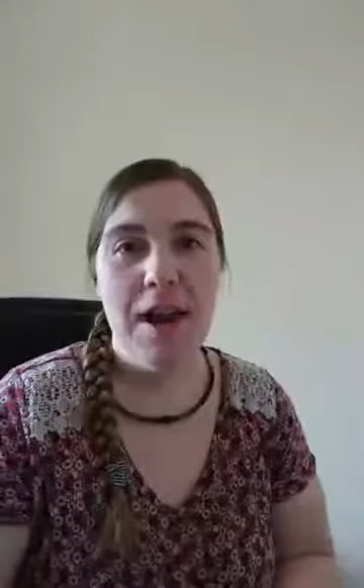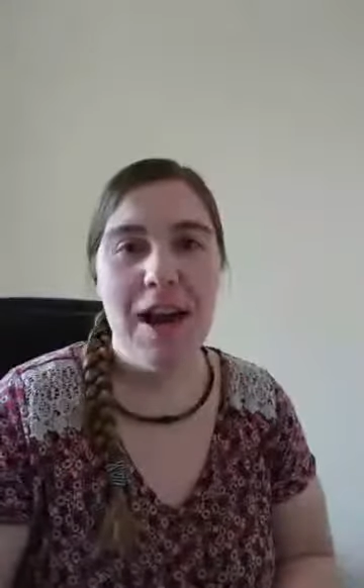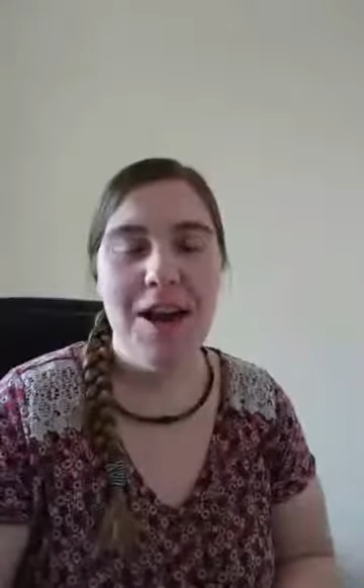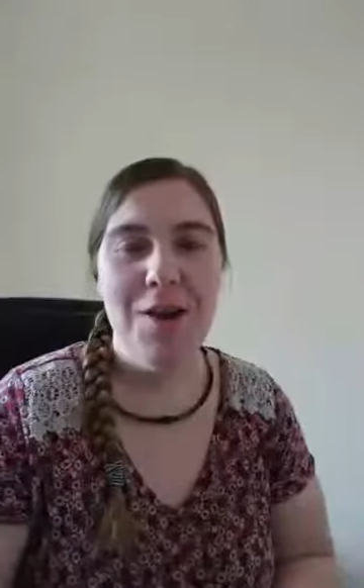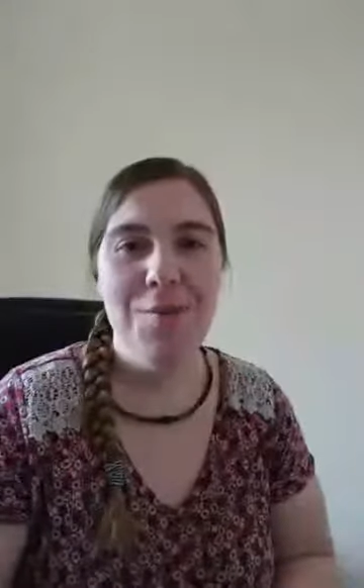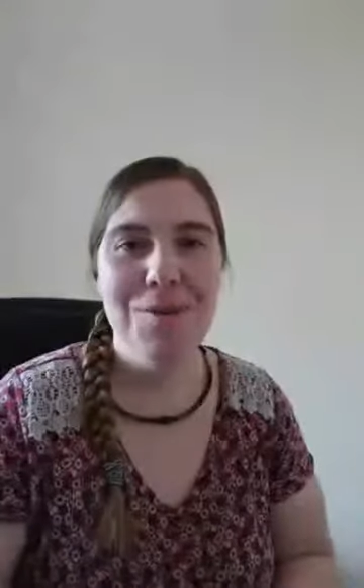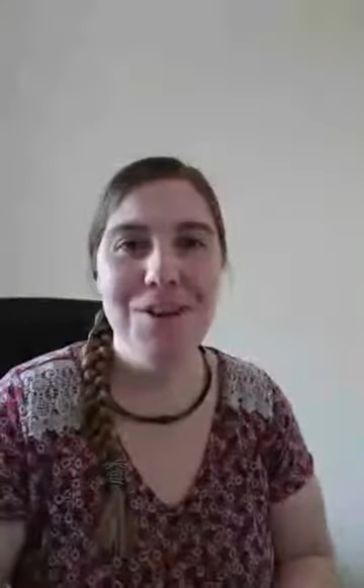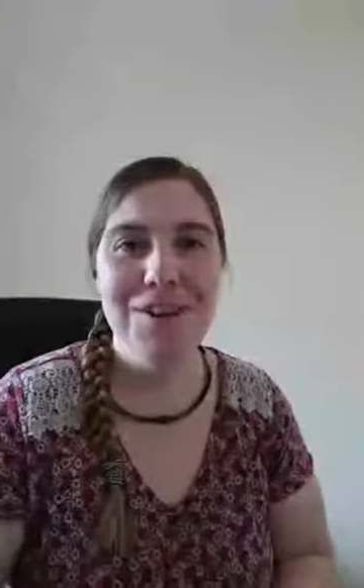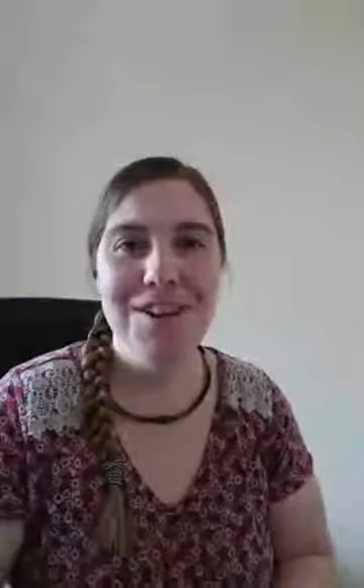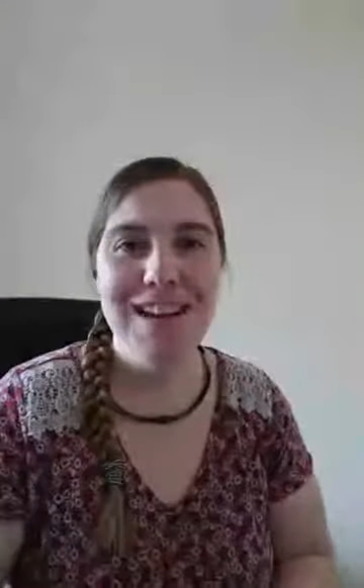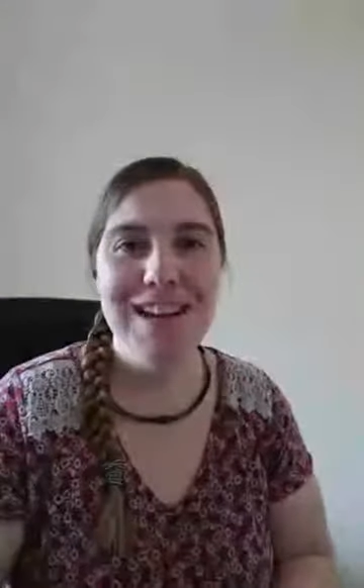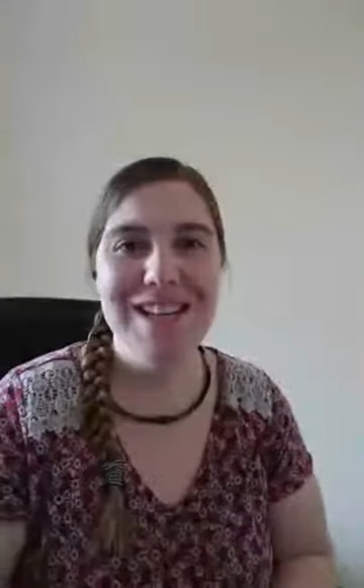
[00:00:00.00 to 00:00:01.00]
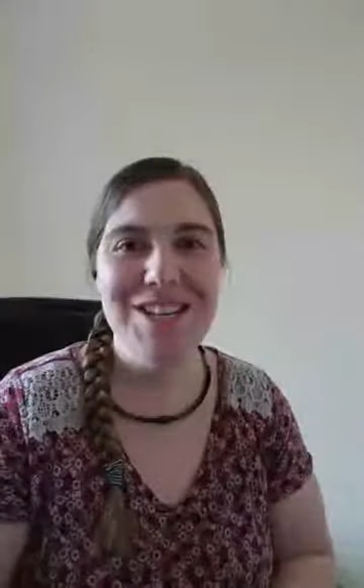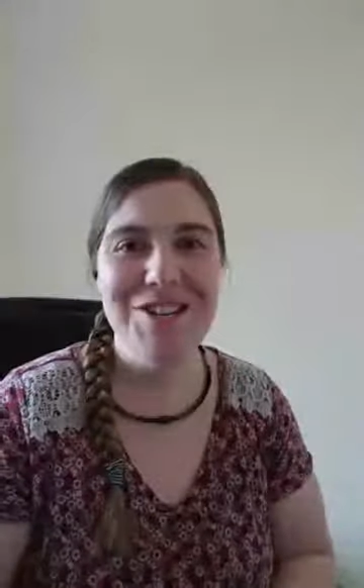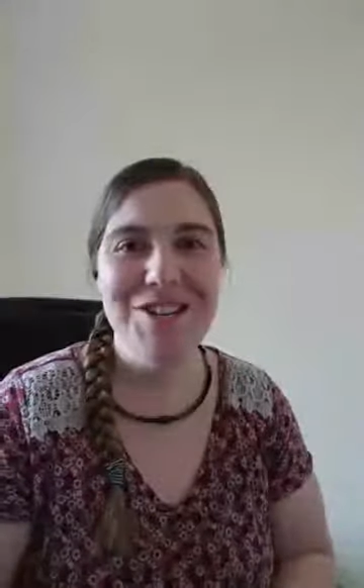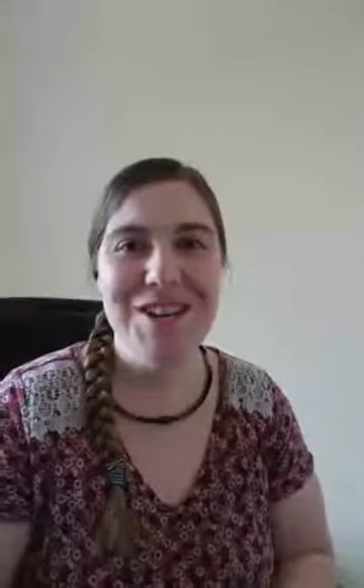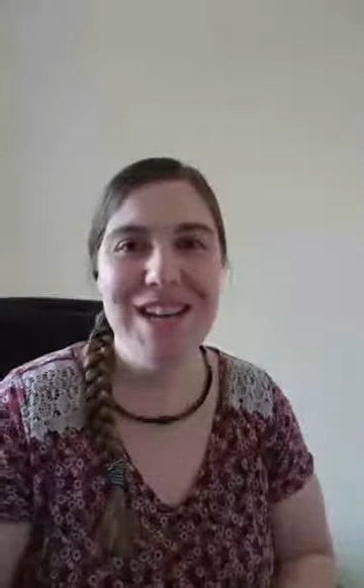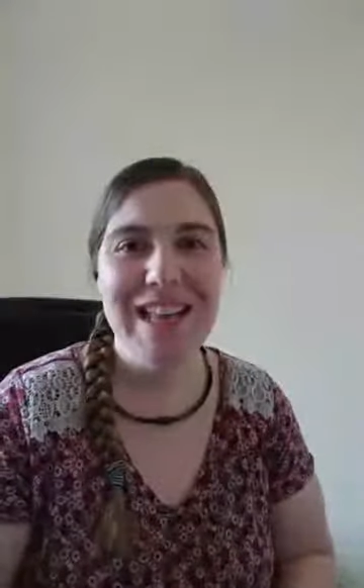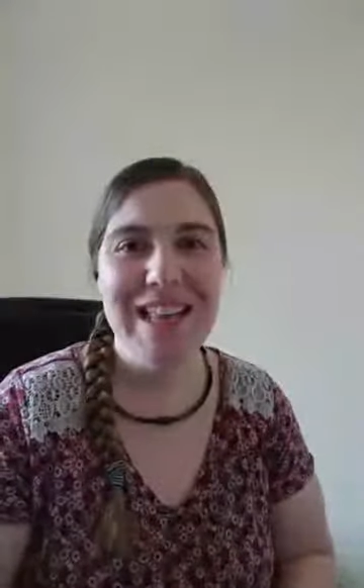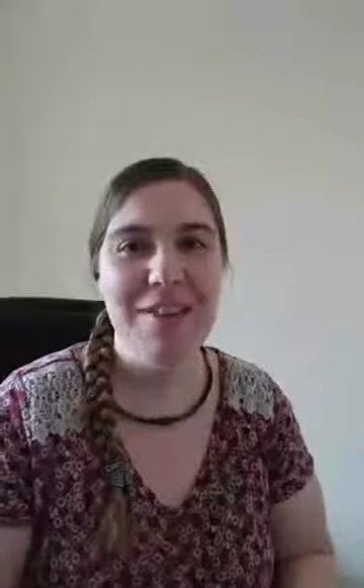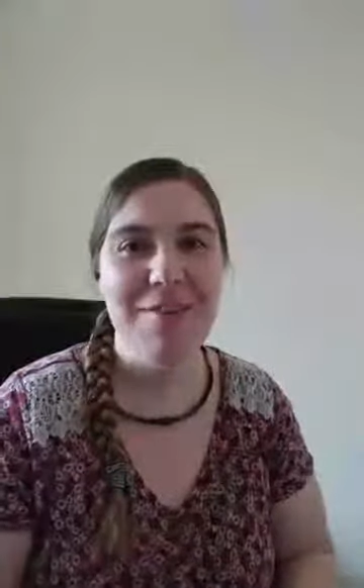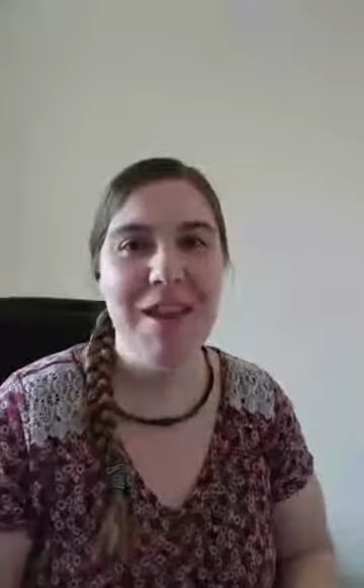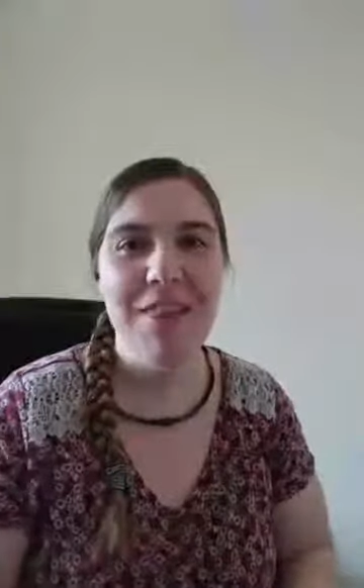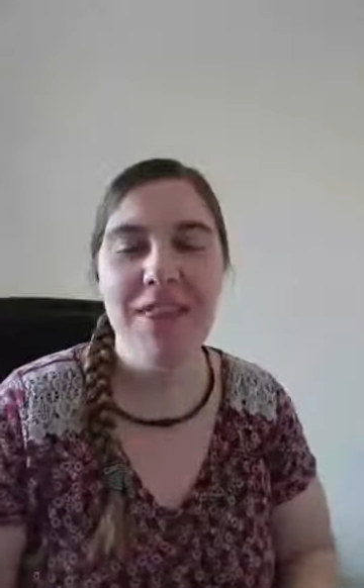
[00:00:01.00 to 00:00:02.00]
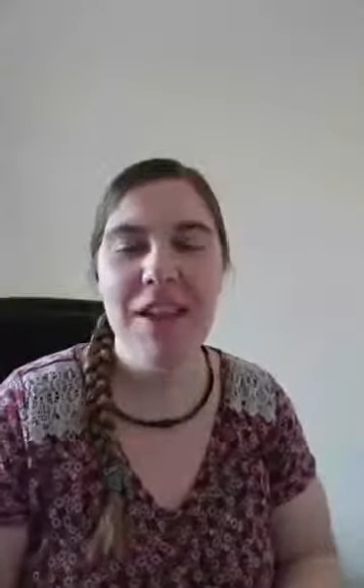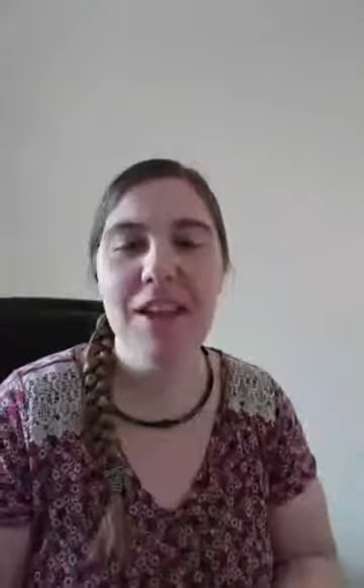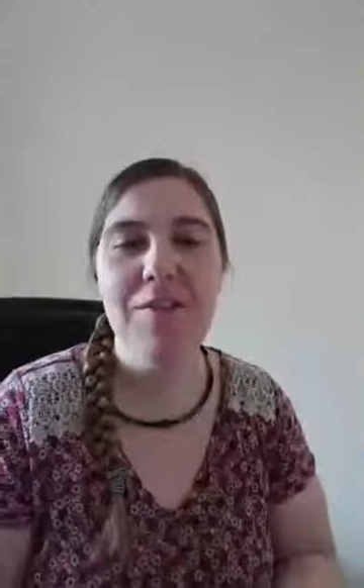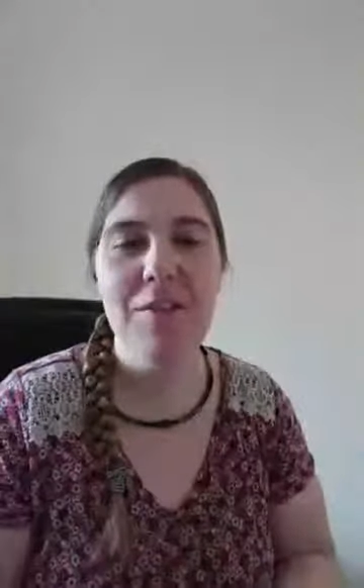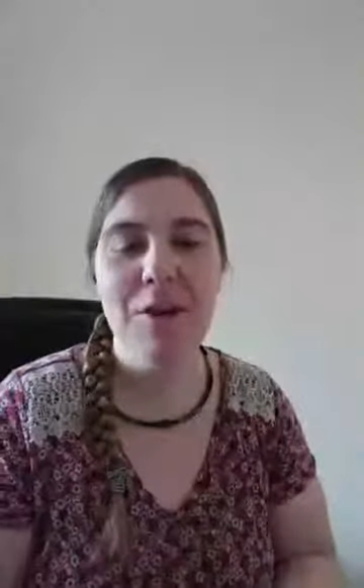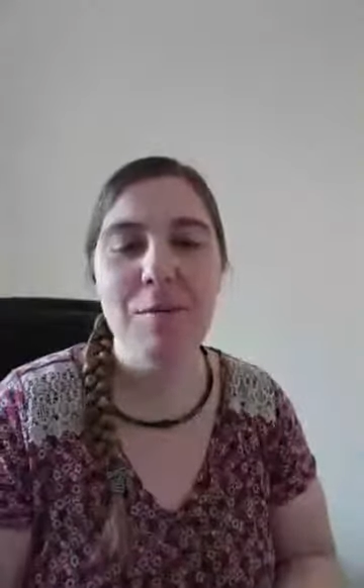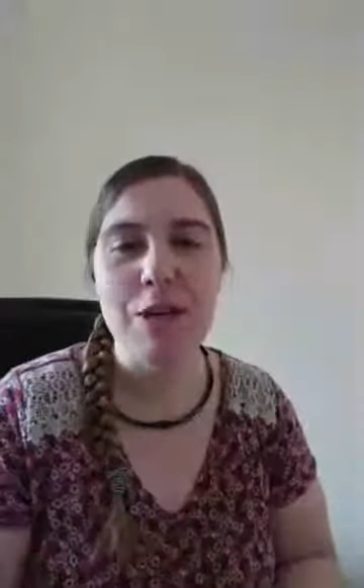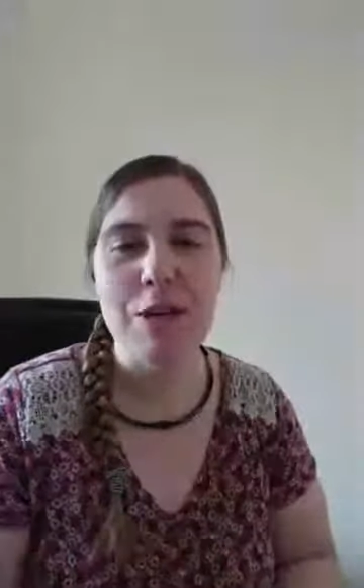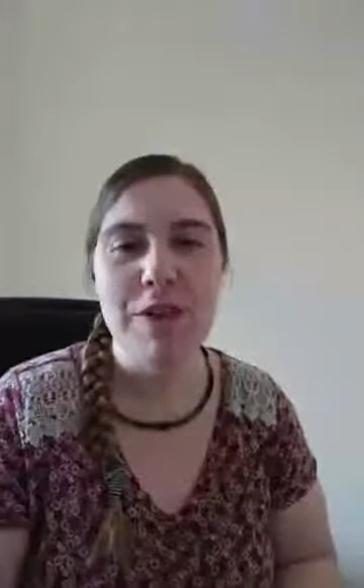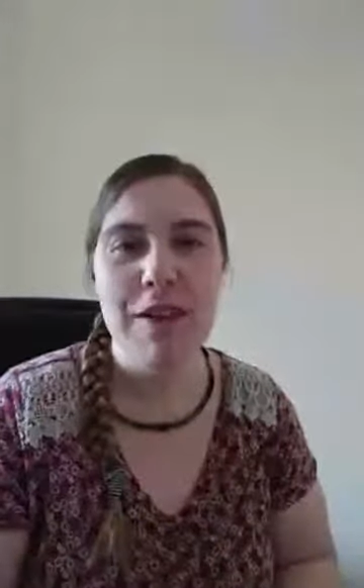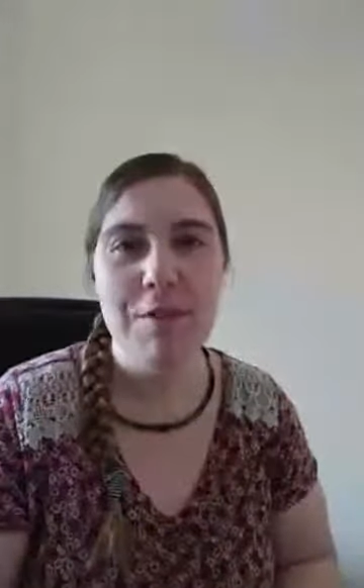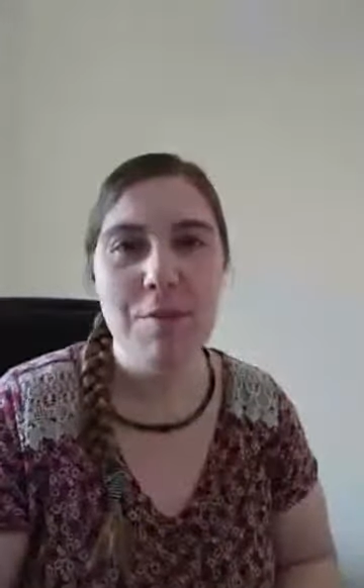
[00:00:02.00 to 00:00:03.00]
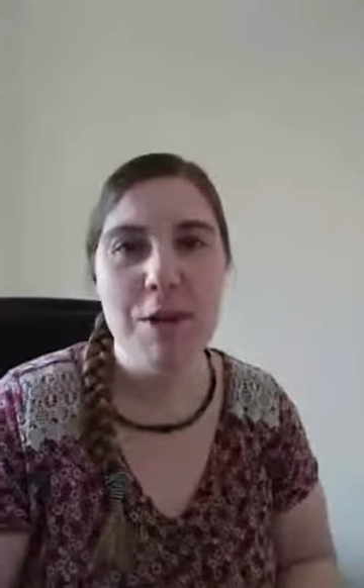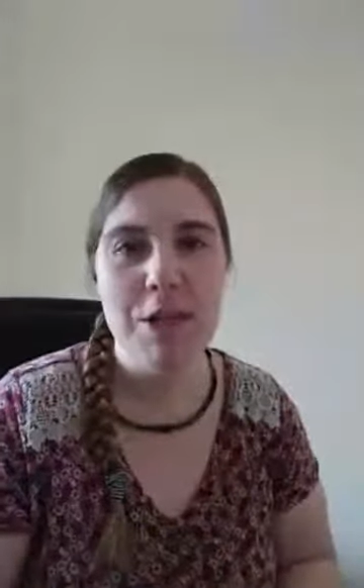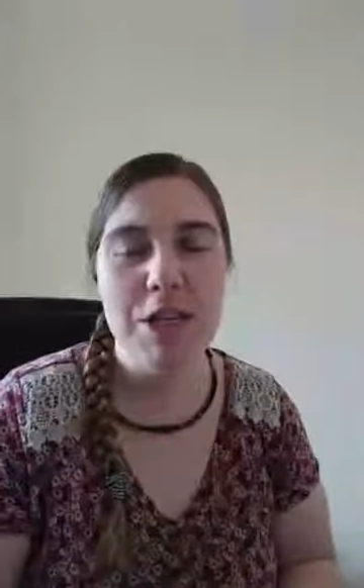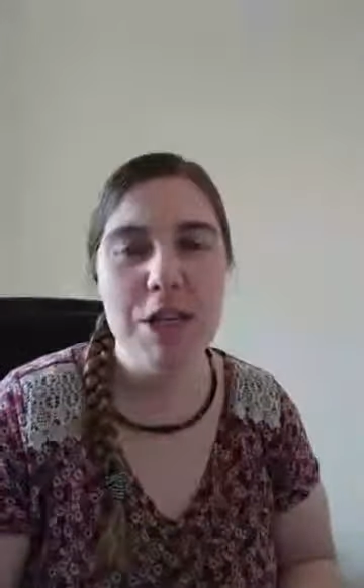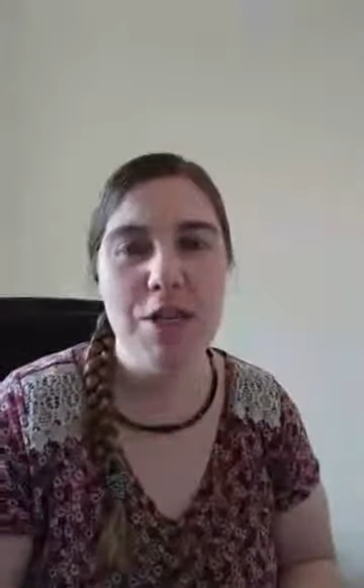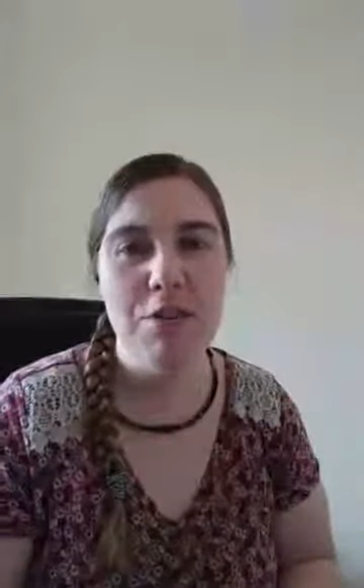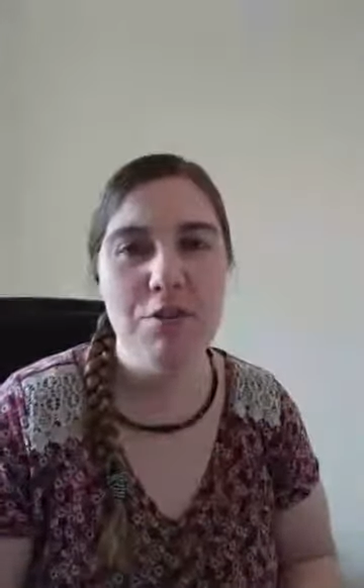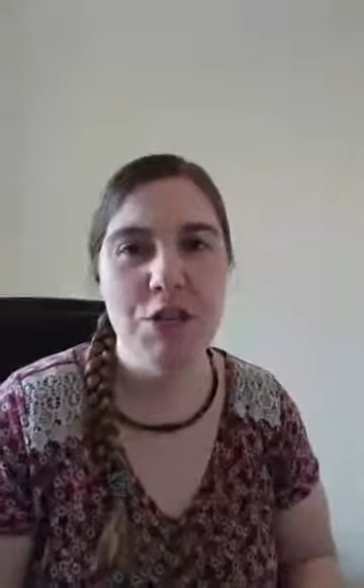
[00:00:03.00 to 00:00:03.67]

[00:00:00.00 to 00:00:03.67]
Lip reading: I hope you're enjoying the event. Thank you very much for everybody who